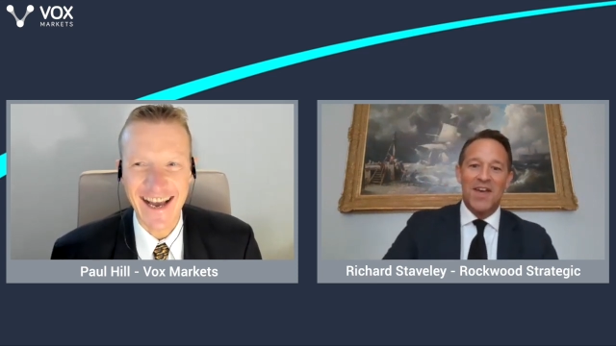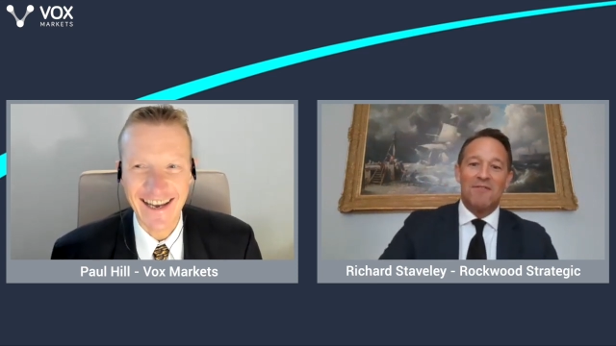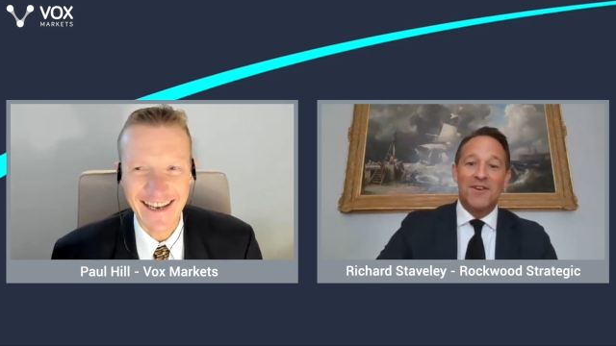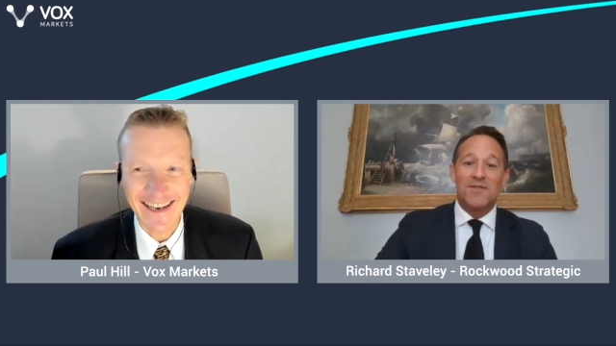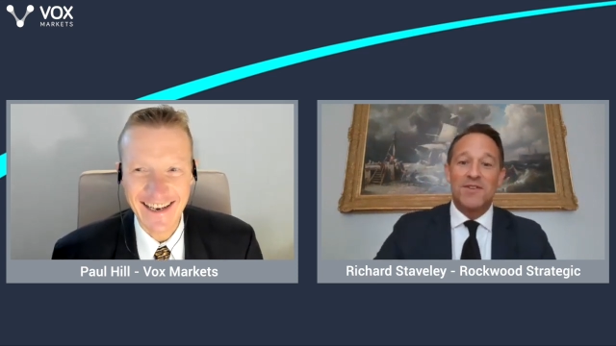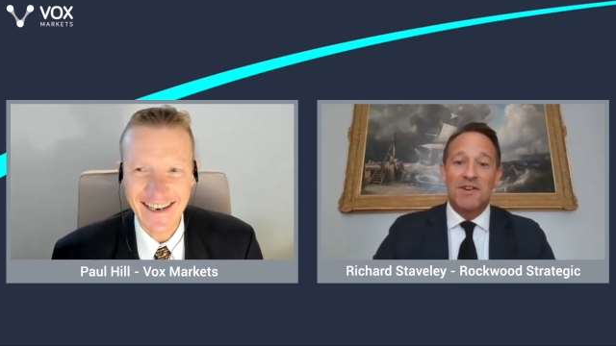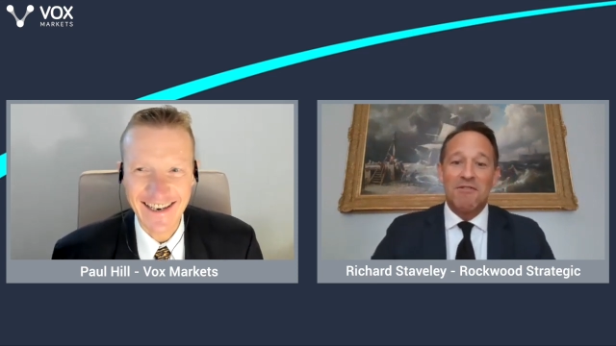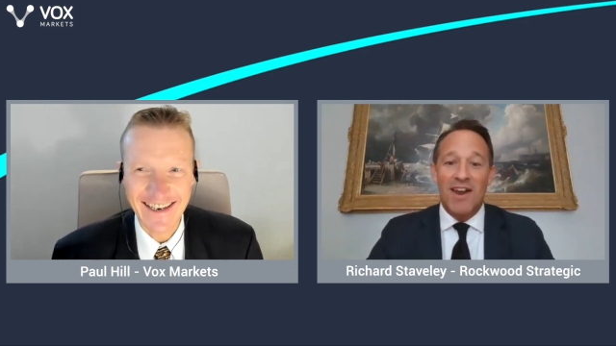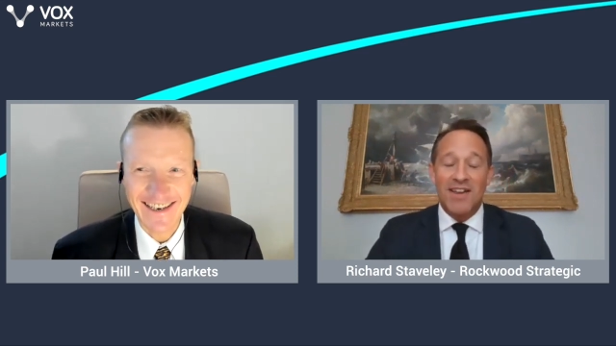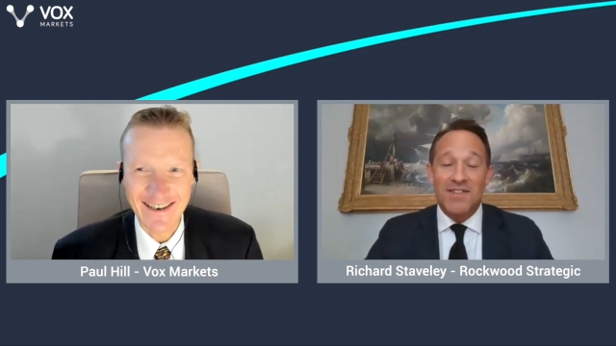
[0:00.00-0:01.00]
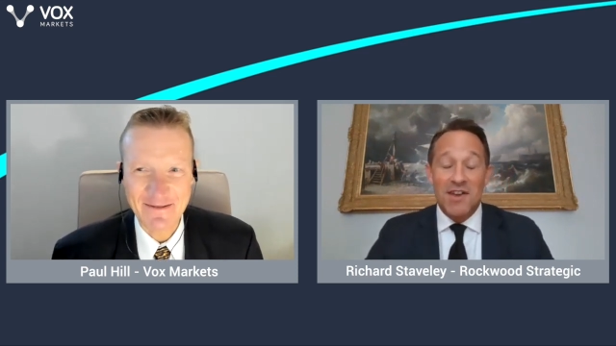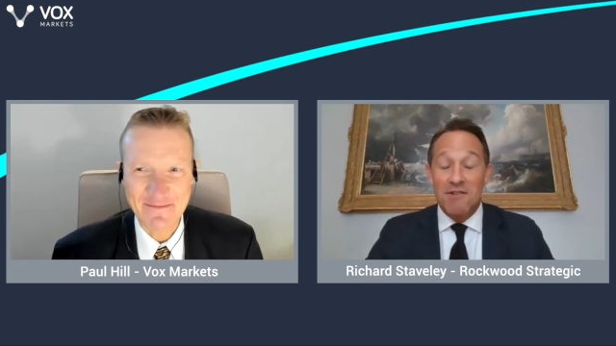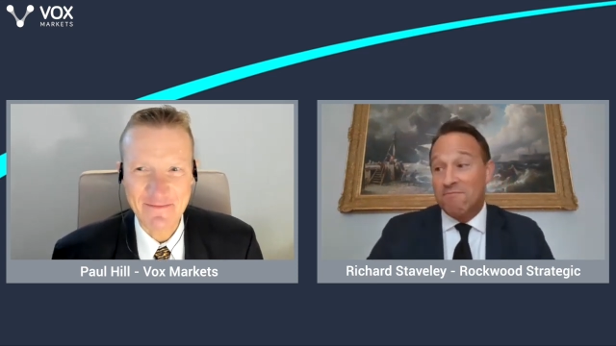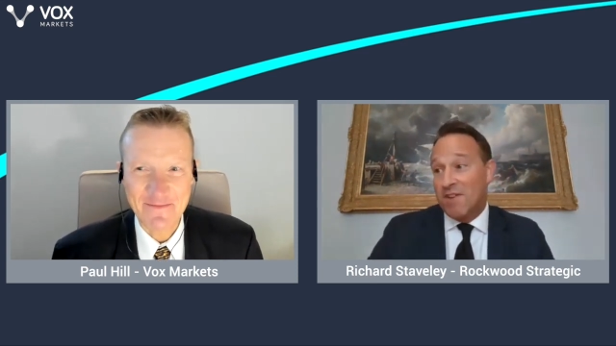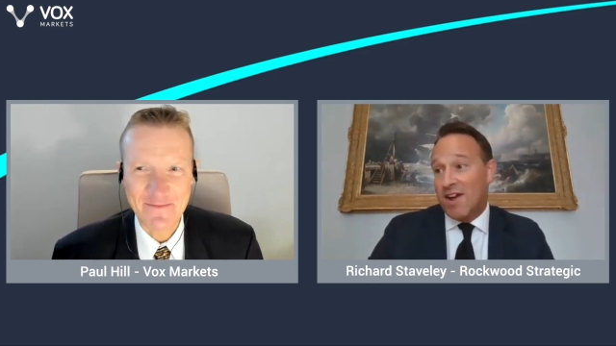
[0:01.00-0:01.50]
Speaker 1: Which is great. So
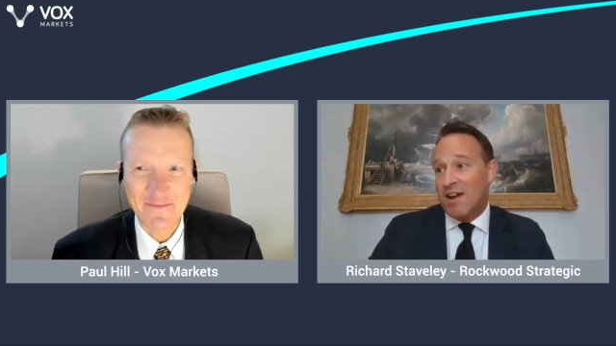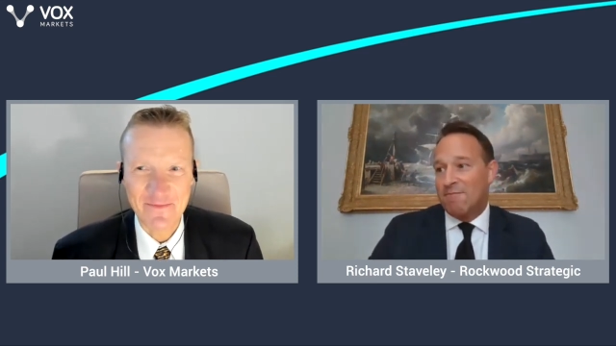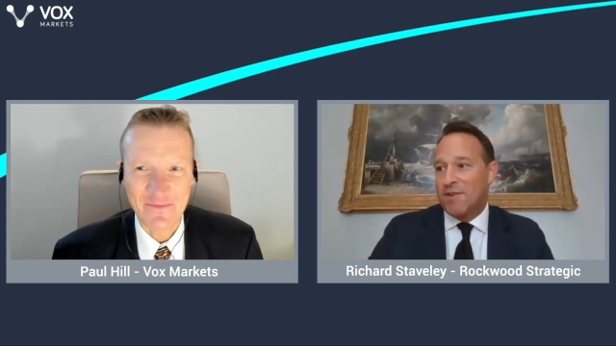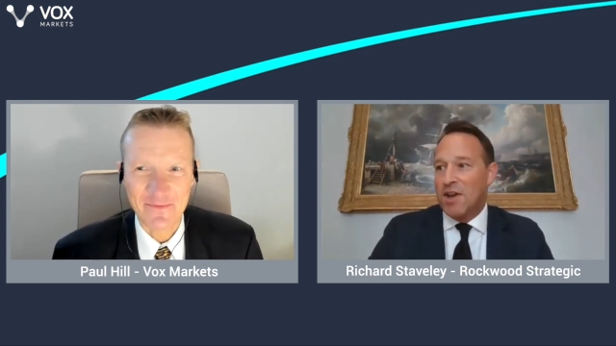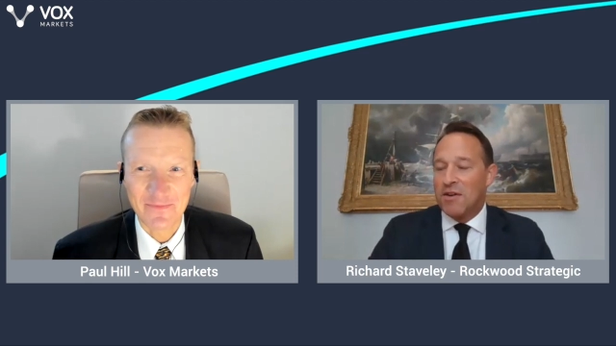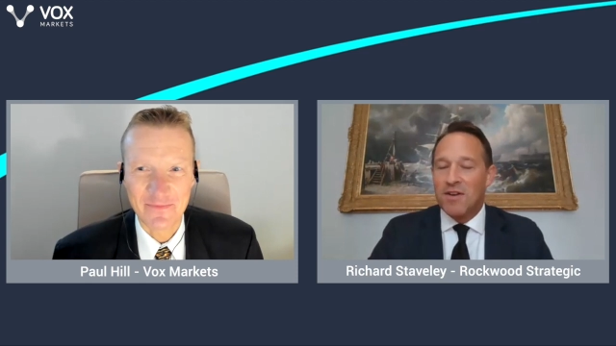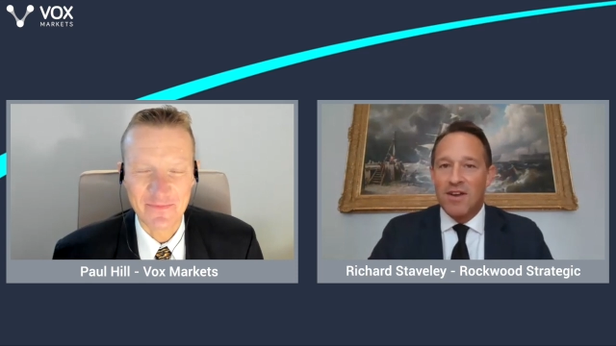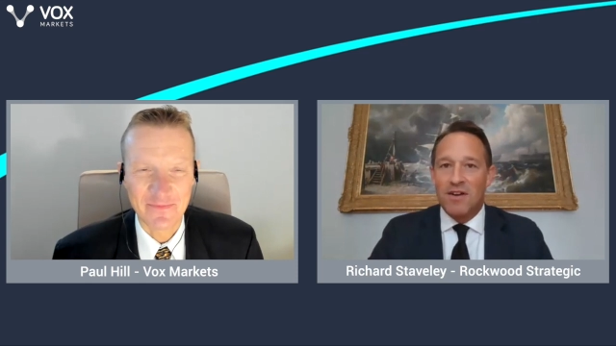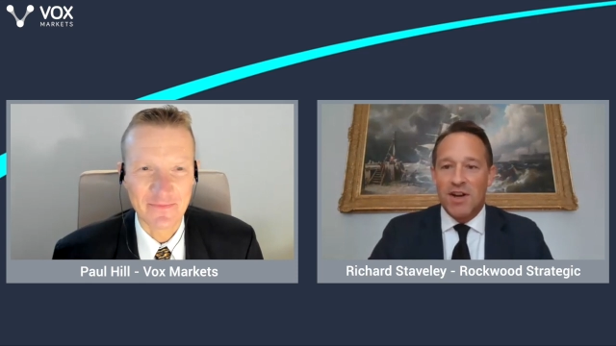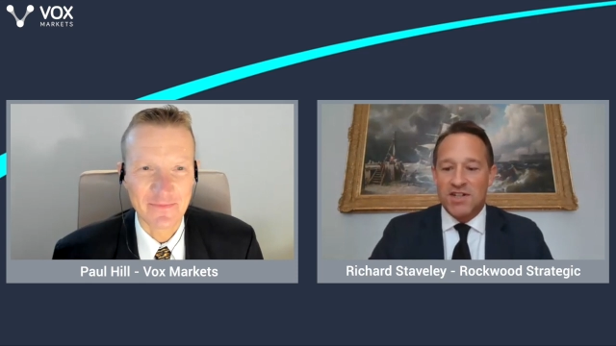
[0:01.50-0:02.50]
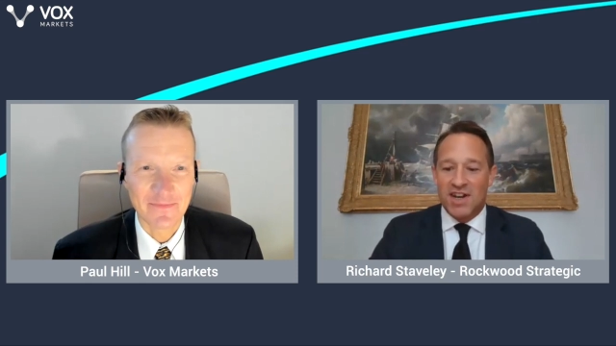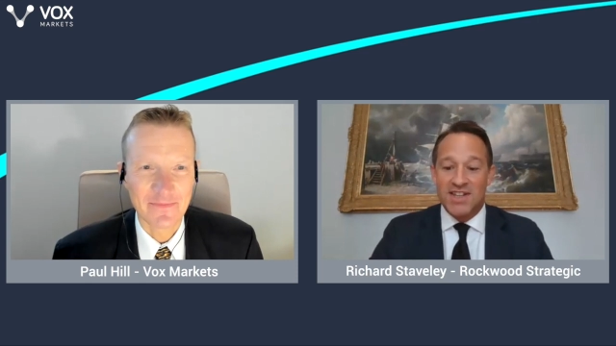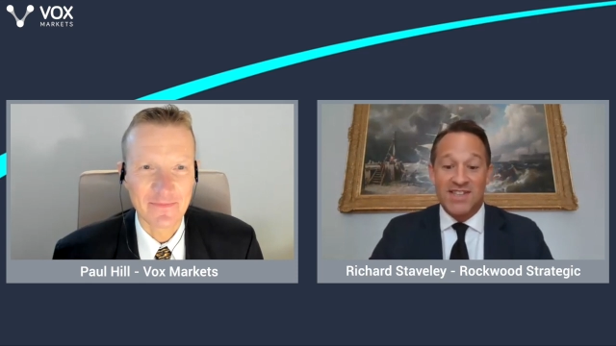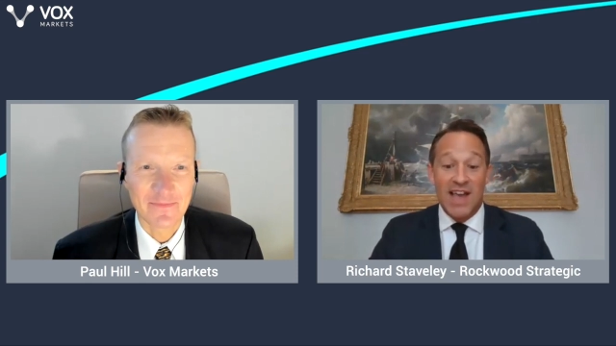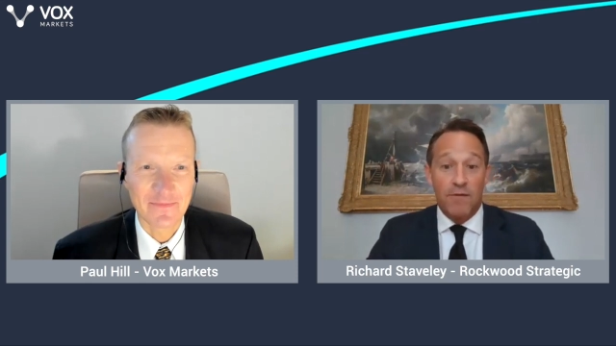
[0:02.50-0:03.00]
Crestchic
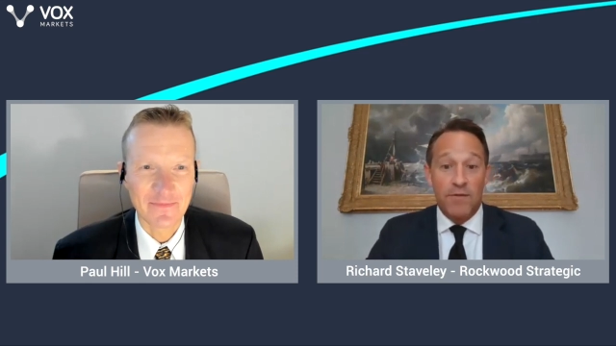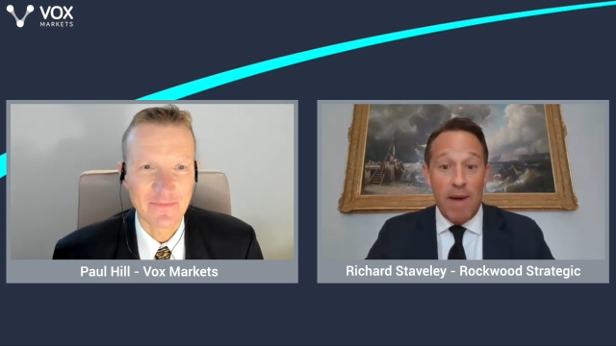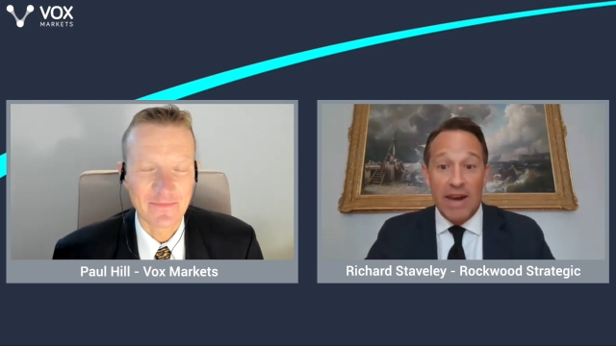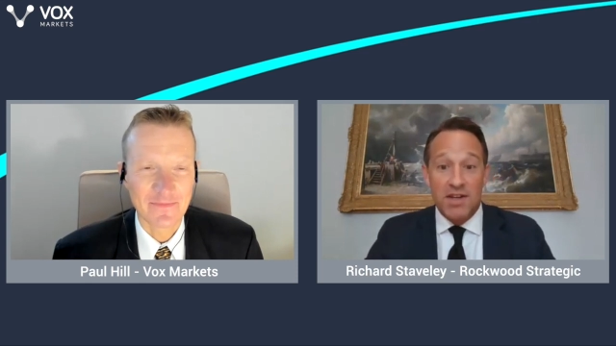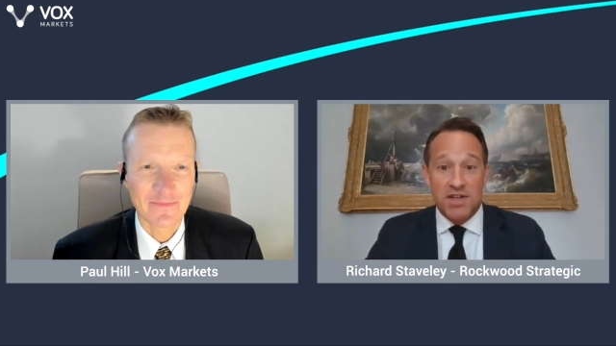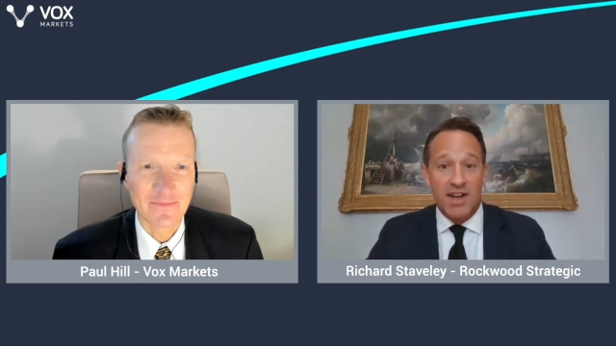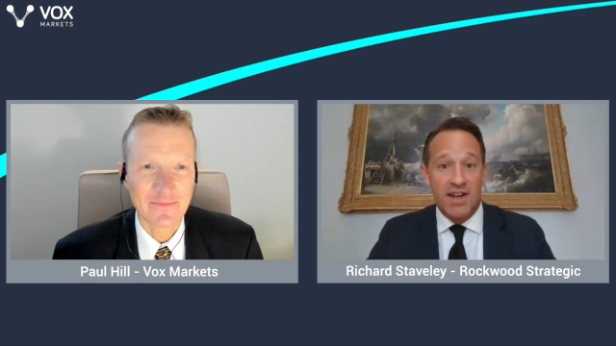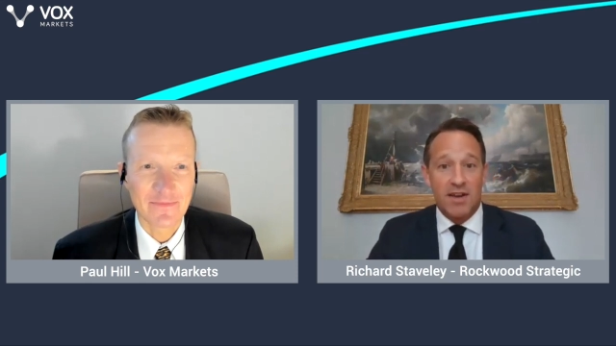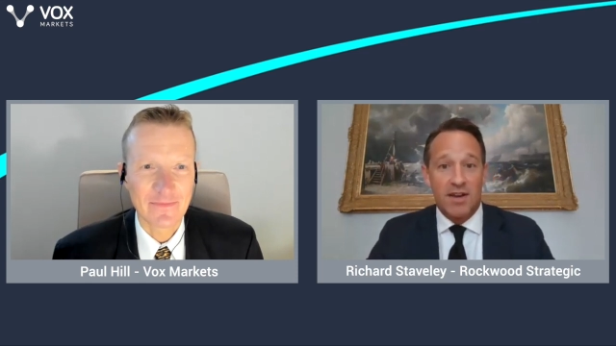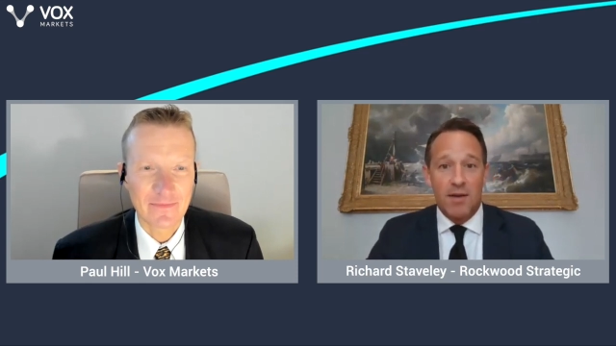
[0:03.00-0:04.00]
itself, the balance sheet,